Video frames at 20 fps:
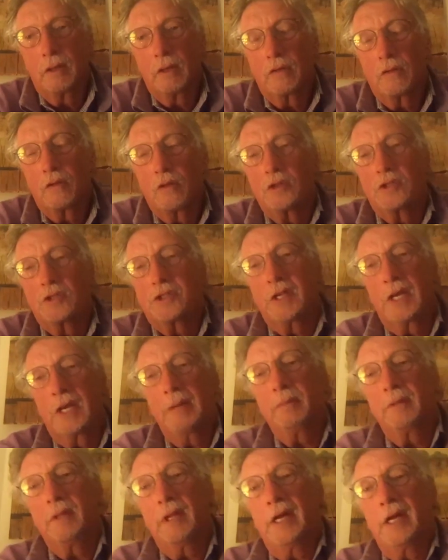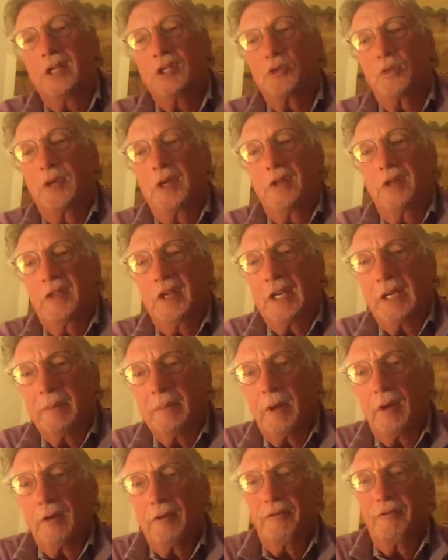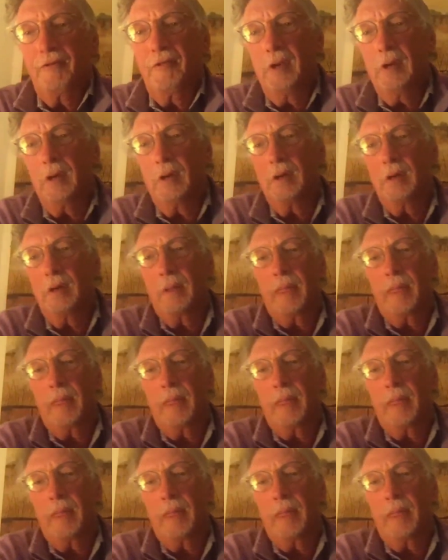those same lines, when you think about fear,